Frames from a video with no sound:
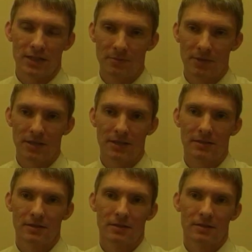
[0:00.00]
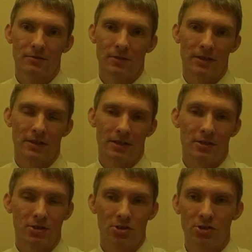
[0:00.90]
Customers, whether
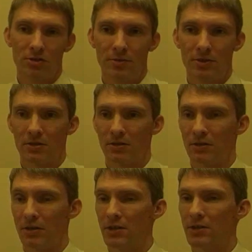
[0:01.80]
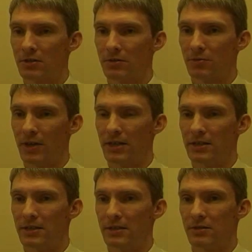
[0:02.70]
they're consumers or larger
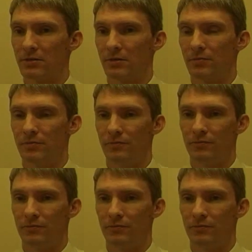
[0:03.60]
corporations or